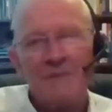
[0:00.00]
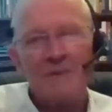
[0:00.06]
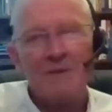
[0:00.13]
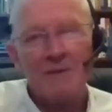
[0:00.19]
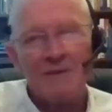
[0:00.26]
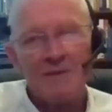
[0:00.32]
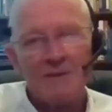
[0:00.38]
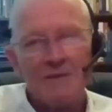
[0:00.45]

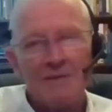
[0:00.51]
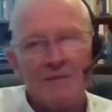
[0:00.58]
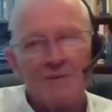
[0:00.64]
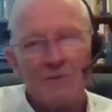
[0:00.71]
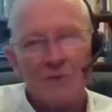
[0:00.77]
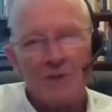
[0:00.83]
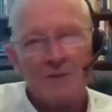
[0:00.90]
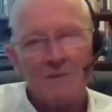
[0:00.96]
life is
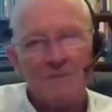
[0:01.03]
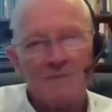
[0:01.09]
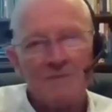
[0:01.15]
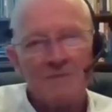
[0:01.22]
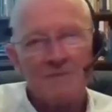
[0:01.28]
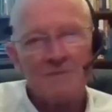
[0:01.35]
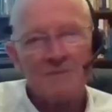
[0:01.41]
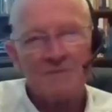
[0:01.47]
pretty
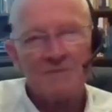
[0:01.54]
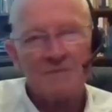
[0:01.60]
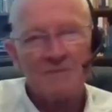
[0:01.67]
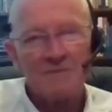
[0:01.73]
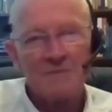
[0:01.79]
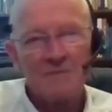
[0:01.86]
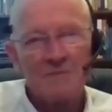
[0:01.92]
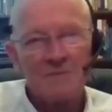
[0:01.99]

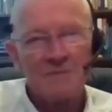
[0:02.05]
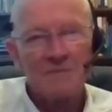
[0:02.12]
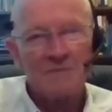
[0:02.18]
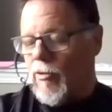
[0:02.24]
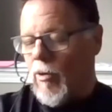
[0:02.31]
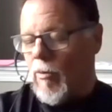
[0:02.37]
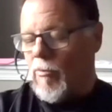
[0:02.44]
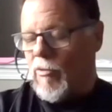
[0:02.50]
simple
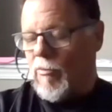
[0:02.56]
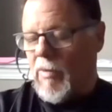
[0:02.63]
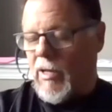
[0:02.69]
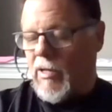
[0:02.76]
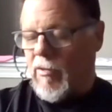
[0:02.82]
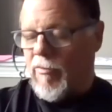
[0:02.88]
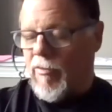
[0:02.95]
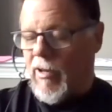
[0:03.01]
terms of
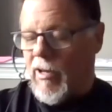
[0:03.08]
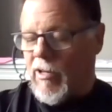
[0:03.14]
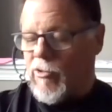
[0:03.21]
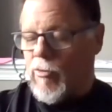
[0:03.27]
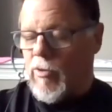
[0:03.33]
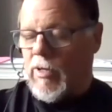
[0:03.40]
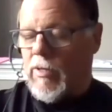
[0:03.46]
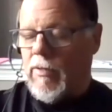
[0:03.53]

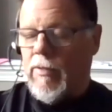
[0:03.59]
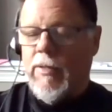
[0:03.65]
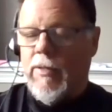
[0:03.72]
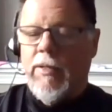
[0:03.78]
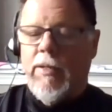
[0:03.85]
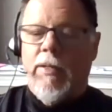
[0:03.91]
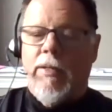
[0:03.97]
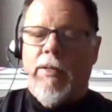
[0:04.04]
manufacturing.
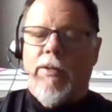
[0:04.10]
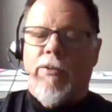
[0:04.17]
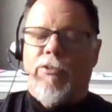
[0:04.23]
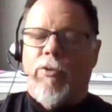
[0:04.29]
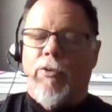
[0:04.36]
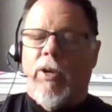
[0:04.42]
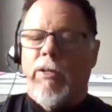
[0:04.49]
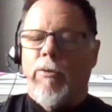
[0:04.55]

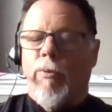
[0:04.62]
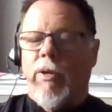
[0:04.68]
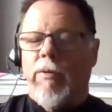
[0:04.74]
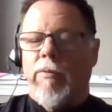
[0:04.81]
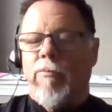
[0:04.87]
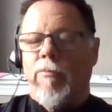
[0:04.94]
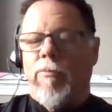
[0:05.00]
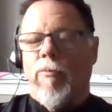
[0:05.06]
So at any
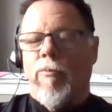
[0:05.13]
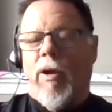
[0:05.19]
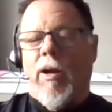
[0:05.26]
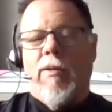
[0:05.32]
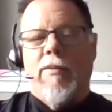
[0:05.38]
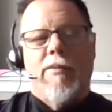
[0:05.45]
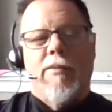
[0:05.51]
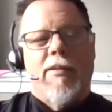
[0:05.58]
rate,
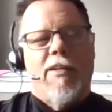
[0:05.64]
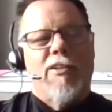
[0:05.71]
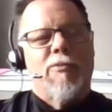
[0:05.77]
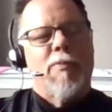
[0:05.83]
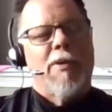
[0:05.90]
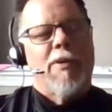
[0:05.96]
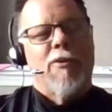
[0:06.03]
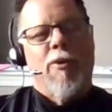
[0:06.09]
Ron, it's
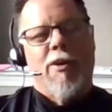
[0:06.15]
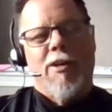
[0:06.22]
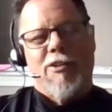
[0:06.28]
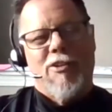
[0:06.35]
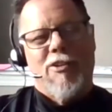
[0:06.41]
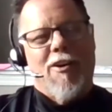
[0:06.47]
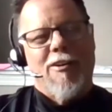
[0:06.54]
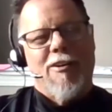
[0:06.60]
been
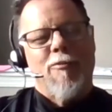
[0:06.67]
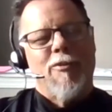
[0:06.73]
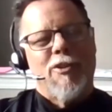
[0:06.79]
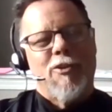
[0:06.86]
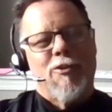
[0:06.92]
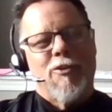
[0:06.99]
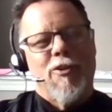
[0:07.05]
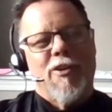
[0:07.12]
great talking
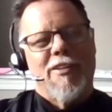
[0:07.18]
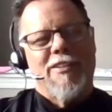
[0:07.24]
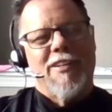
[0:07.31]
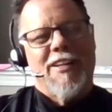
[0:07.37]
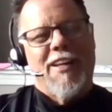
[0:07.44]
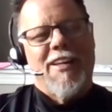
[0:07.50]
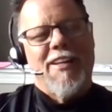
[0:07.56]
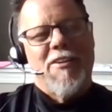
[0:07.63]
with you again
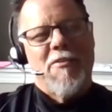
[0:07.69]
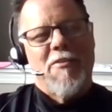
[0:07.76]
today.